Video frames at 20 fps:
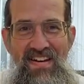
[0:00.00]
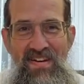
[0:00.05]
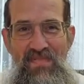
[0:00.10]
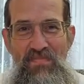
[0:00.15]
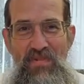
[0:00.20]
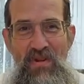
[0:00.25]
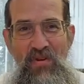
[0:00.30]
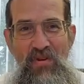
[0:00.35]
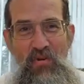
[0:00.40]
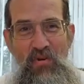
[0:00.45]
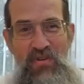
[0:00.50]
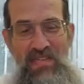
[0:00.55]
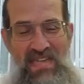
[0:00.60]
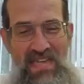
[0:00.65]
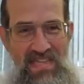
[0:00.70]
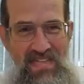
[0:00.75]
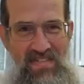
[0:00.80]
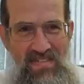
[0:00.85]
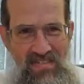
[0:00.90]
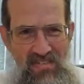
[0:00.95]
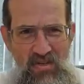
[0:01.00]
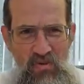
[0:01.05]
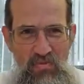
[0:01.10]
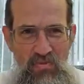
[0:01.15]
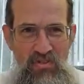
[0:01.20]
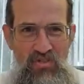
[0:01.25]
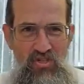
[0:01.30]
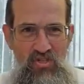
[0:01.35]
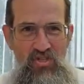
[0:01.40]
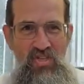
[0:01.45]
because so
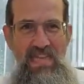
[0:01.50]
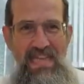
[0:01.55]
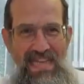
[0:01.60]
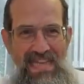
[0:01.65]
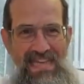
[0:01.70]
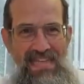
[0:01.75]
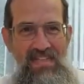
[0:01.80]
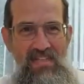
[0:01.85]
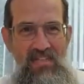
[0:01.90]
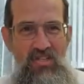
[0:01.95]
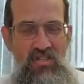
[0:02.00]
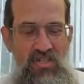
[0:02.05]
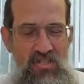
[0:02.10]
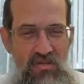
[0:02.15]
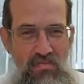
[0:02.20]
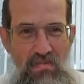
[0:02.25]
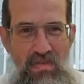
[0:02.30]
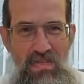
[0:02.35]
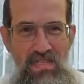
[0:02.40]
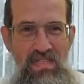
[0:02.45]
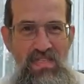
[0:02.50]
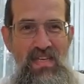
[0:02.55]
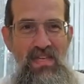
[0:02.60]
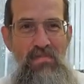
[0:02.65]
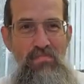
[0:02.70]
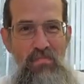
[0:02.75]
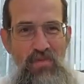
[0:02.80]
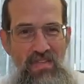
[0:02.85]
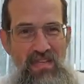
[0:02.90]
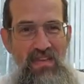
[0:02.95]
much English is mixed
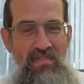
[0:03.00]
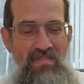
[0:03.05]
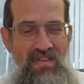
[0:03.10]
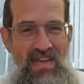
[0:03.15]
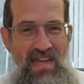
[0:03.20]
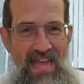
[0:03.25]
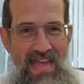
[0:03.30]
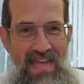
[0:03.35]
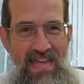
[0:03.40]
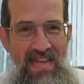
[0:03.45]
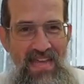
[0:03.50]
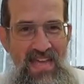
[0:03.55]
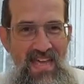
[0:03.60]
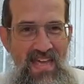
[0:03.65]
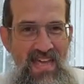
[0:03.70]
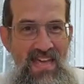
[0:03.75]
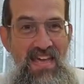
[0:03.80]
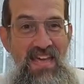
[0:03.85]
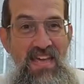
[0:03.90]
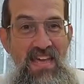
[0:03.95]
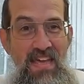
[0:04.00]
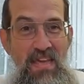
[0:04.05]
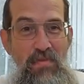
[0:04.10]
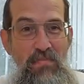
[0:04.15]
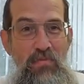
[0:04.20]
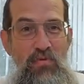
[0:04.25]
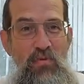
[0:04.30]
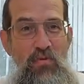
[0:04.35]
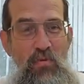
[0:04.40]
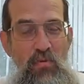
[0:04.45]
in, but given a
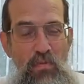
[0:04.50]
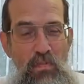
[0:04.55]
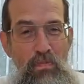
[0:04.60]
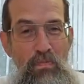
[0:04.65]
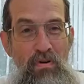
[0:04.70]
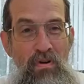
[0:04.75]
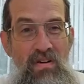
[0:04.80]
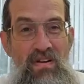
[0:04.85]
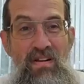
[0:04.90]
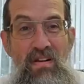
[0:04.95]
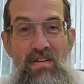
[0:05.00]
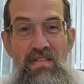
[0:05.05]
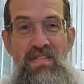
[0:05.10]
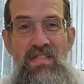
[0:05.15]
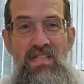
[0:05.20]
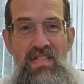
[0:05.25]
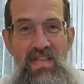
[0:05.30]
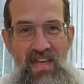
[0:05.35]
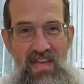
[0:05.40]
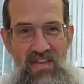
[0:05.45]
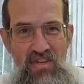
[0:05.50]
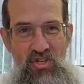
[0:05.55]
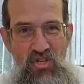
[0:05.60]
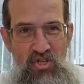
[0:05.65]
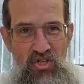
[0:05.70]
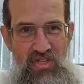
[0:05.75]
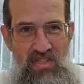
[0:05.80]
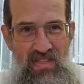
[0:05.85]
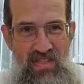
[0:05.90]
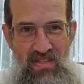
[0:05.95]
Hebrew
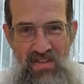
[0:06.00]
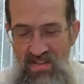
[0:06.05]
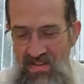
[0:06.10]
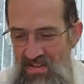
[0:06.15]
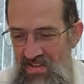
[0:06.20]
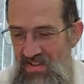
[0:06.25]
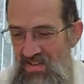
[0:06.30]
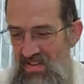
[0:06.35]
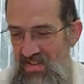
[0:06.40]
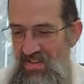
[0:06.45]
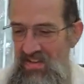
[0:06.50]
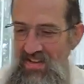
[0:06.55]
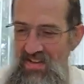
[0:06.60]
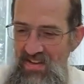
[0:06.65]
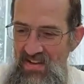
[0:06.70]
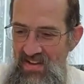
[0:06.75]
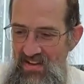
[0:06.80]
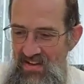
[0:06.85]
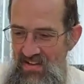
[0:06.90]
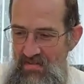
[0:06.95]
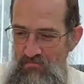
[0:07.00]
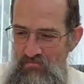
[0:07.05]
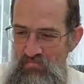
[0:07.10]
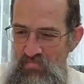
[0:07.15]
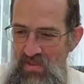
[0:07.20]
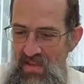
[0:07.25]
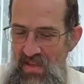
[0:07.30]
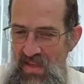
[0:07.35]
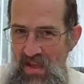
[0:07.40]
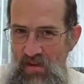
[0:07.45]
pronunciation. I
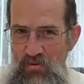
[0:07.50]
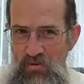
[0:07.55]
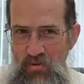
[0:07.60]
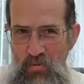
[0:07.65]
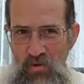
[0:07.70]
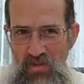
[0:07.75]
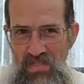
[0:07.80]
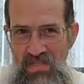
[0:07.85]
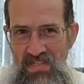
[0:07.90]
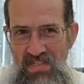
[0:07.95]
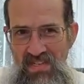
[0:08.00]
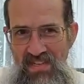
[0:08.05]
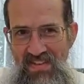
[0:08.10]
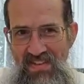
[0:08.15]
was once